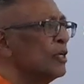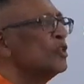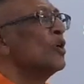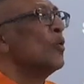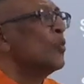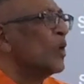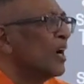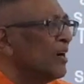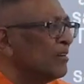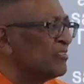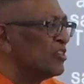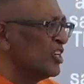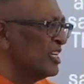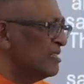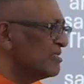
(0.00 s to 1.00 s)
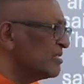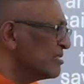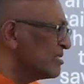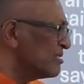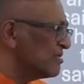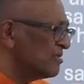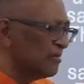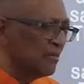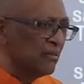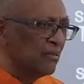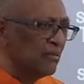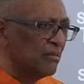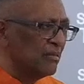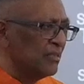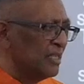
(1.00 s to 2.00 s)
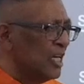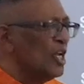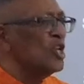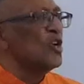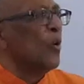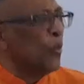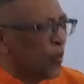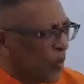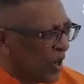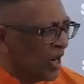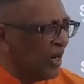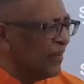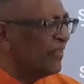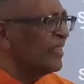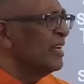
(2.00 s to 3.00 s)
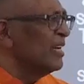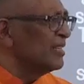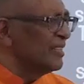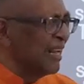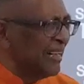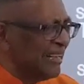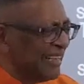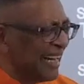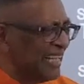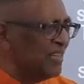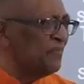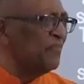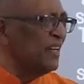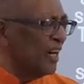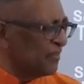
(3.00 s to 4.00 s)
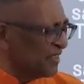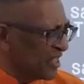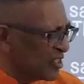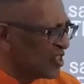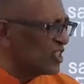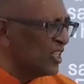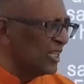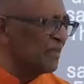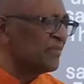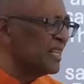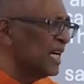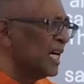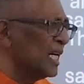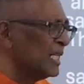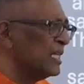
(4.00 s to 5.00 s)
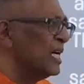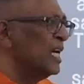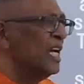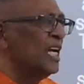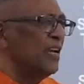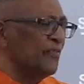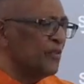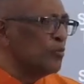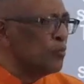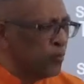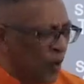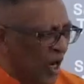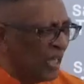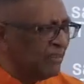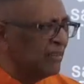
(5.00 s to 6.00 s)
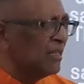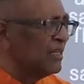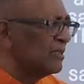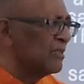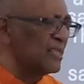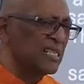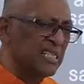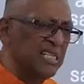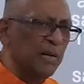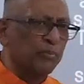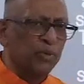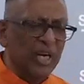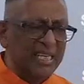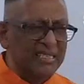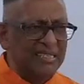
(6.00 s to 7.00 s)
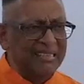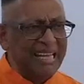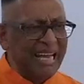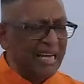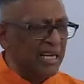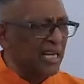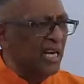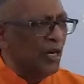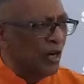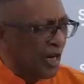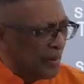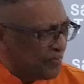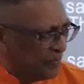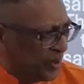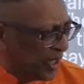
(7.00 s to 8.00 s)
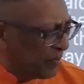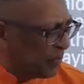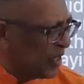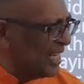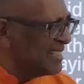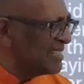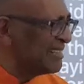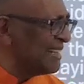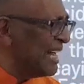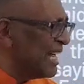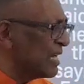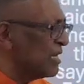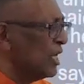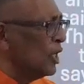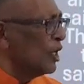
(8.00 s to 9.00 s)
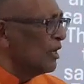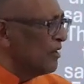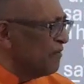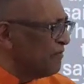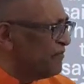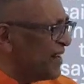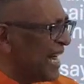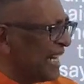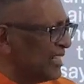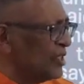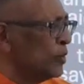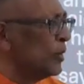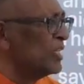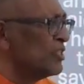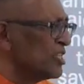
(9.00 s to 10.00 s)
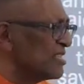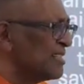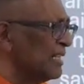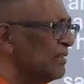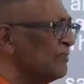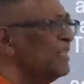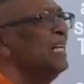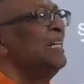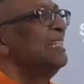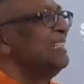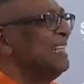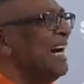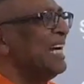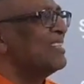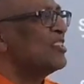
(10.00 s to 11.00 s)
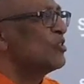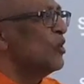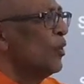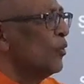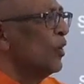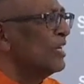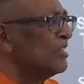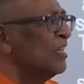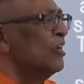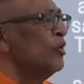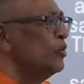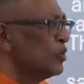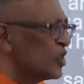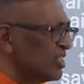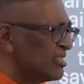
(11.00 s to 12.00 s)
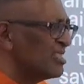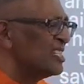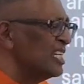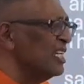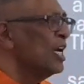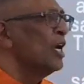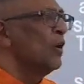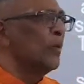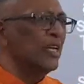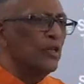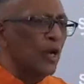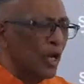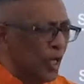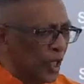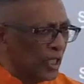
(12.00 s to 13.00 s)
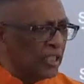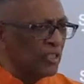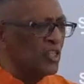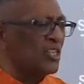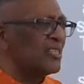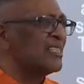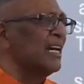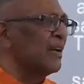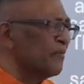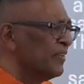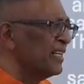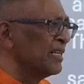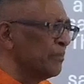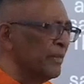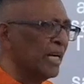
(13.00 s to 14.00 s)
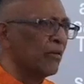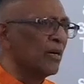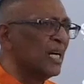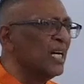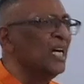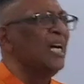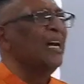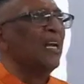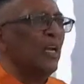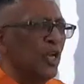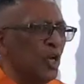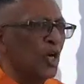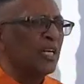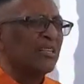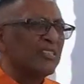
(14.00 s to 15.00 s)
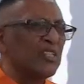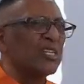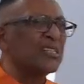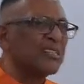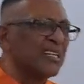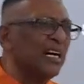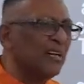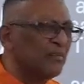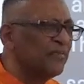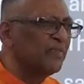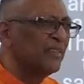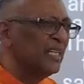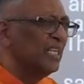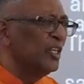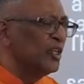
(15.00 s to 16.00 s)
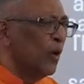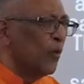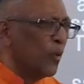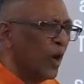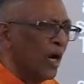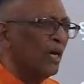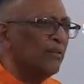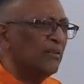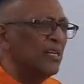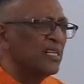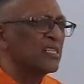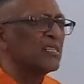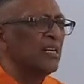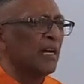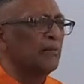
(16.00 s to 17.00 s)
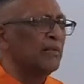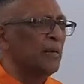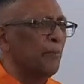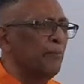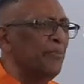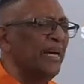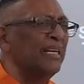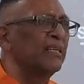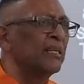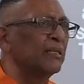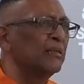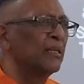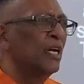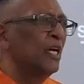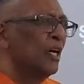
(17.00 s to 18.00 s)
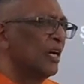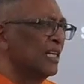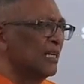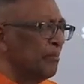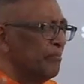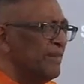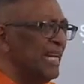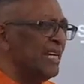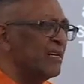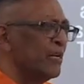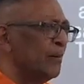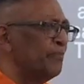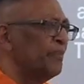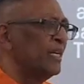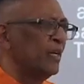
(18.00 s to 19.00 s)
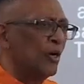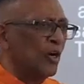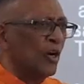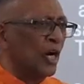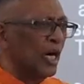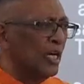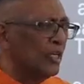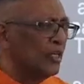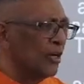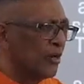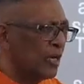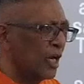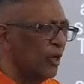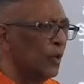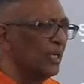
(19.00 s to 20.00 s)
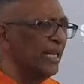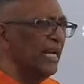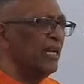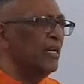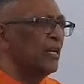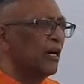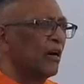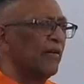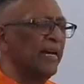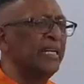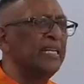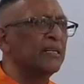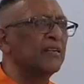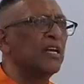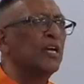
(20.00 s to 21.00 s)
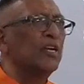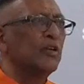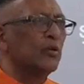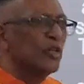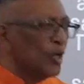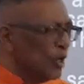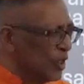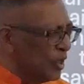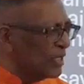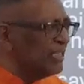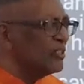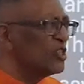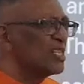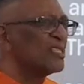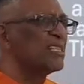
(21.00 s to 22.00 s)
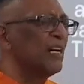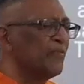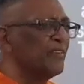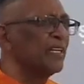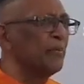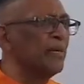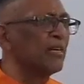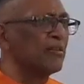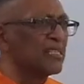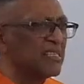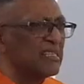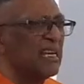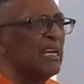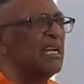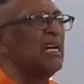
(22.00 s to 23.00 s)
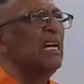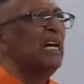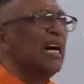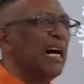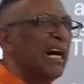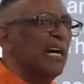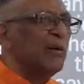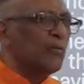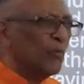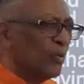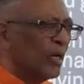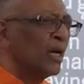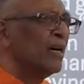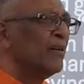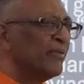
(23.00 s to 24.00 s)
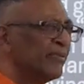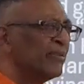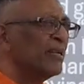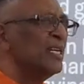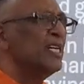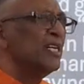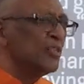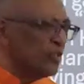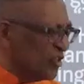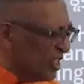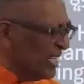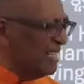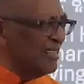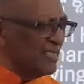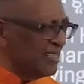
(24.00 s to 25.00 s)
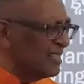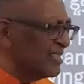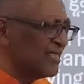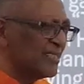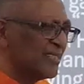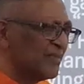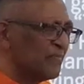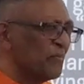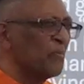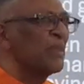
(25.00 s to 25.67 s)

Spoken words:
You're worth Jesus. You're worth the life of the Son of God. If you want to see a price tag or put a price tag or a value on yourself, that's what you should see. When you look at yourself in the mirror, look at yourself. Your worth is not dependent on the makeup or your clothing or anything. You look at yourself in the mirror and say, I am worth Jesus.